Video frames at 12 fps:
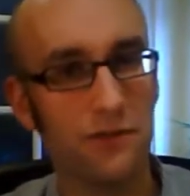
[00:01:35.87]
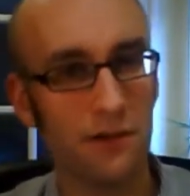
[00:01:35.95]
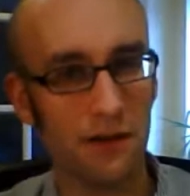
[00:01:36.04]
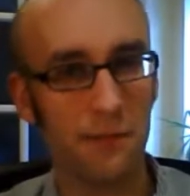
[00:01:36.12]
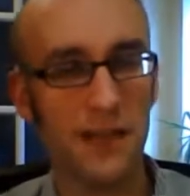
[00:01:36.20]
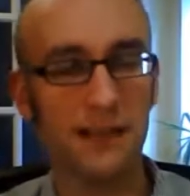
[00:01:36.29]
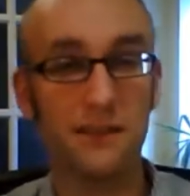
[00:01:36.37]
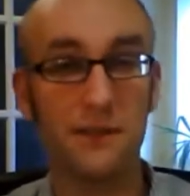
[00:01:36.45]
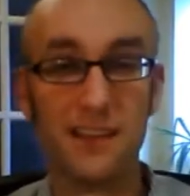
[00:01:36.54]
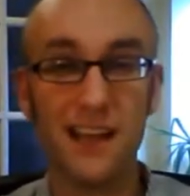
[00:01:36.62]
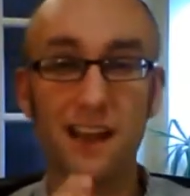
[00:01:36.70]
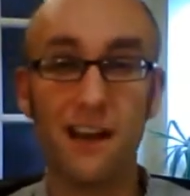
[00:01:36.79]
Do you know what I mean? So
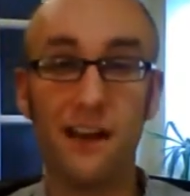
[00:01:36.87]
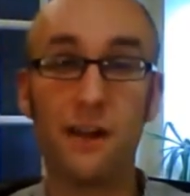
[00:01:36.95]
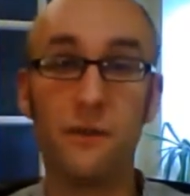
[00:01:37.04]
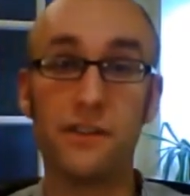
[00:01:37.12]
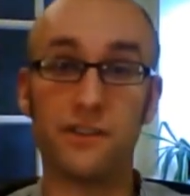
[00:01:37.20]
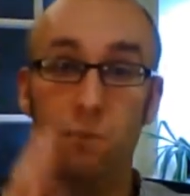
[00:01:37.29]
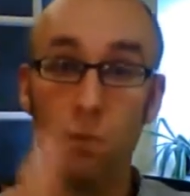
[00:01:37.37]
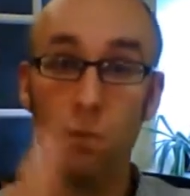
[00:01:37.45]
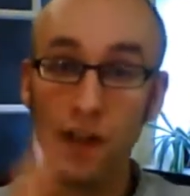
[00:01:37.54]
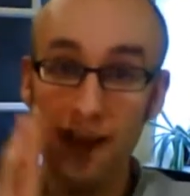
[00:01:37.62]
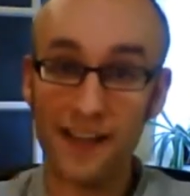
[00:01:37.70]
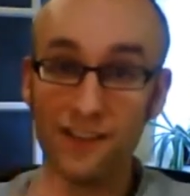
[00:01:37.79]
it's that kind of question.
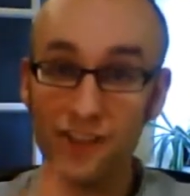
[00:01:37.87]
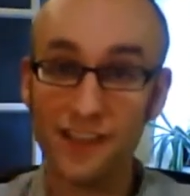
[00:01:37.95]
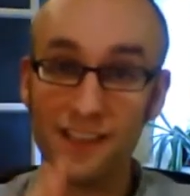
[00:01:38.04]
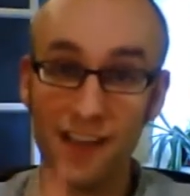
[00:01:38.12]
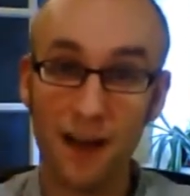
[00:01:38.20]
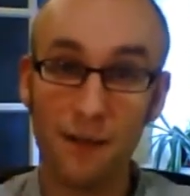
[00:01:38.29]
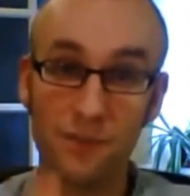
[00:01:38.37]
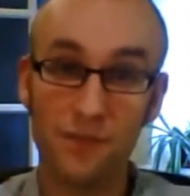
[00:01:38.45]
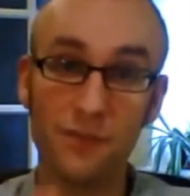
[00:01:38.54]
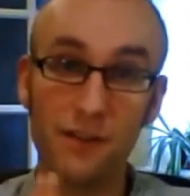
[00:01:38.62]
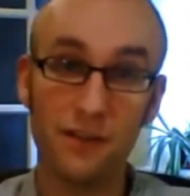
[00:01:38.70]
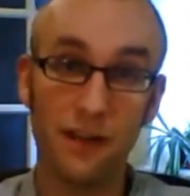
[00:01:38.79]
What is Jesus up
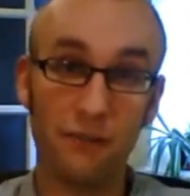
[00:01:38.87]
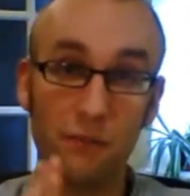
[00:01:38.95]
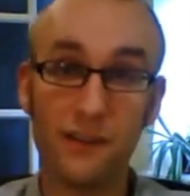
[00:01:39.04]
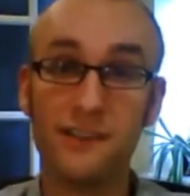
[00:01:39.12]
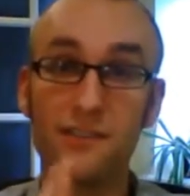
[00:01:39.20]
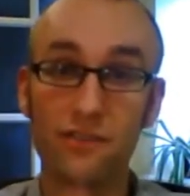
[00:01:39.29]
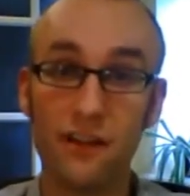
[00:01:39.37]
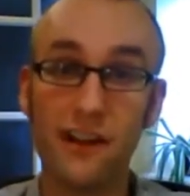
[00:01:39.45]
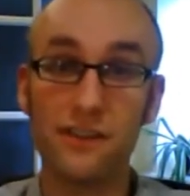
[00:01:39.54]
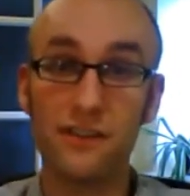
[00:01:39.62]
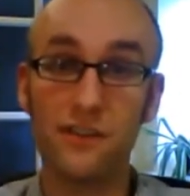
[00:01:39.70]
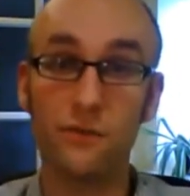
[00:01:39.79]
to in your life? What is he trying
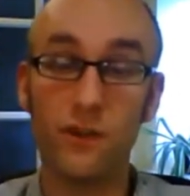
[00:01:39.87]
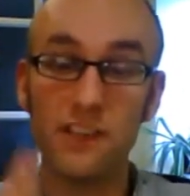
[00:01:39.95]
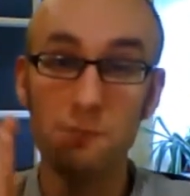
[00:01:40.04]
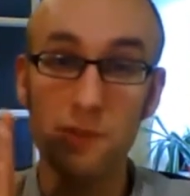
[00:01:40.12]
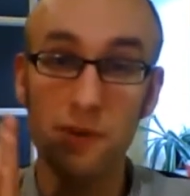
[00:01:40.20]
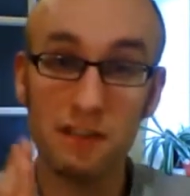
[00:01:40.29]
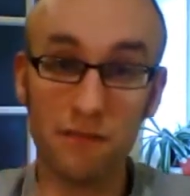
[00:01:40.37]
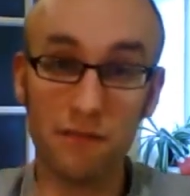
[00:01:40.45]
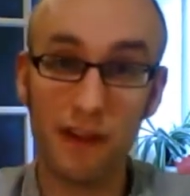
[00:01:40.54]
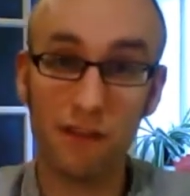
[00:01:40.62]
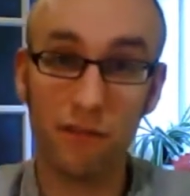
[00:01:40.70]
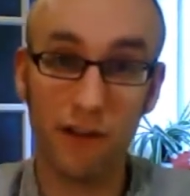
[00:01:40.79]
to do? What is he putting his
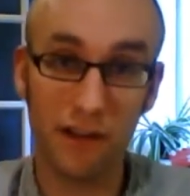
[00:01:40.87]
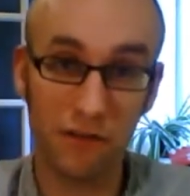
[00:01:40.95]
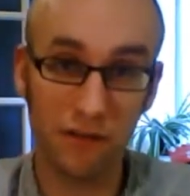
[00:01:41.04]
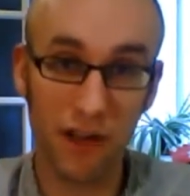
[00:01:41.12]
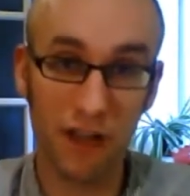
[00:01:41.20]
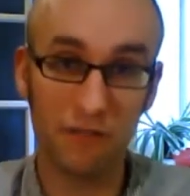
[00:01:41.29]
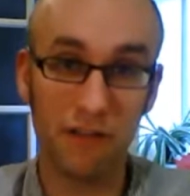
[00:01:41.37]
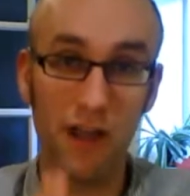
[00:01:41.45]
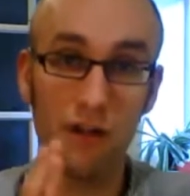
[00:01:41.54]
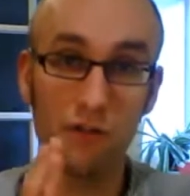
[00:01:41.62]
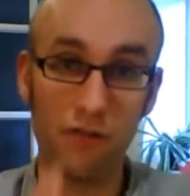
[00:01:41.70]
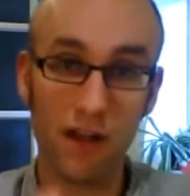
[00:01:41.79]
finger on in your life
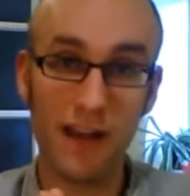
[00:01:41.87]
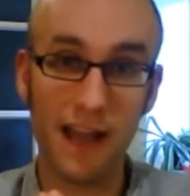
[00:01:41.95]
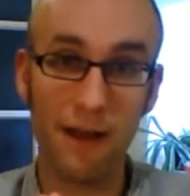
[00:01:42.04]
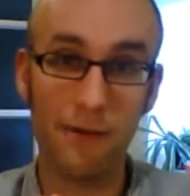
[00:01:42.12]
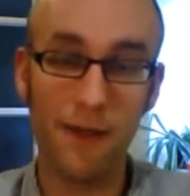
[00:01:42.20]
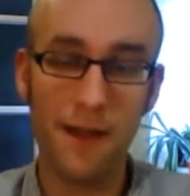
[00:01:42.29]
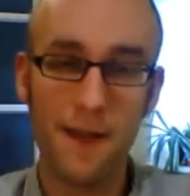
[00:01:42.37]
right now?